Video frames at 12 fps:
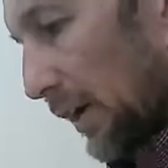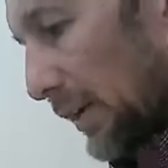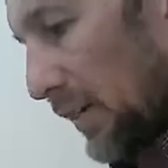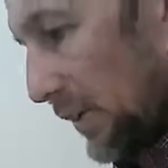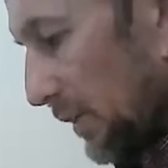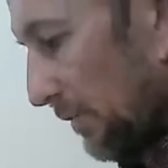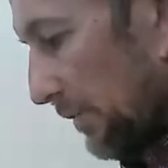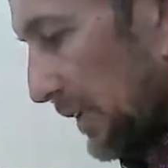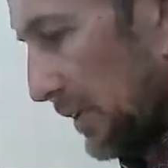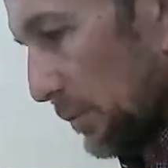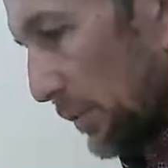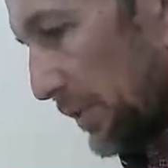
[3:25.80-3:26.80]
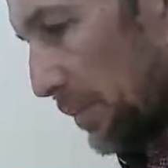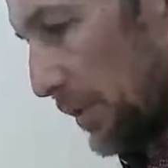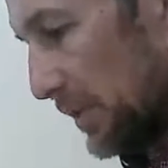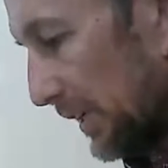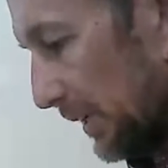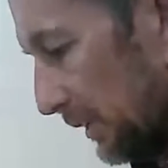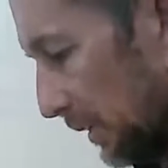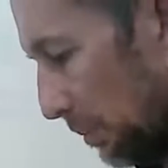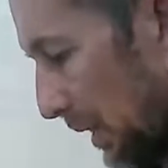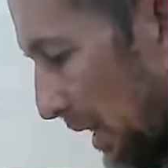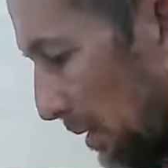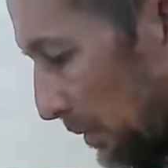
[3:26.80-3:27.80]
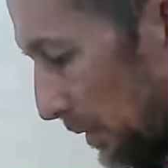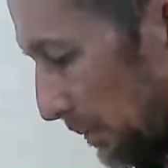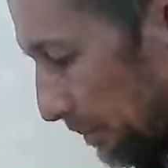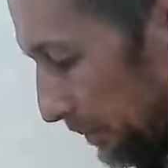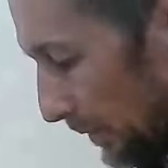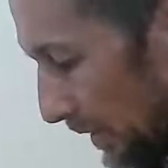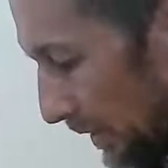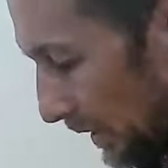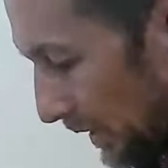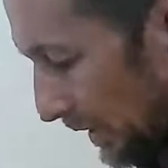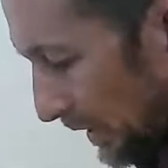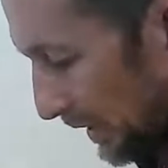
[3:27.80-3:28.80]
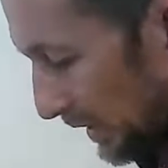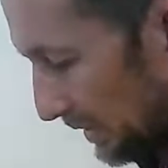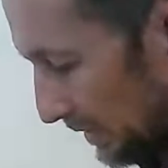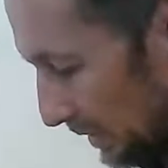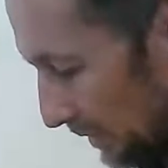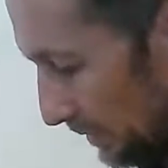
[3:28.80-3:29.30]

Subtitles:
and then you're finished with a particular problem, and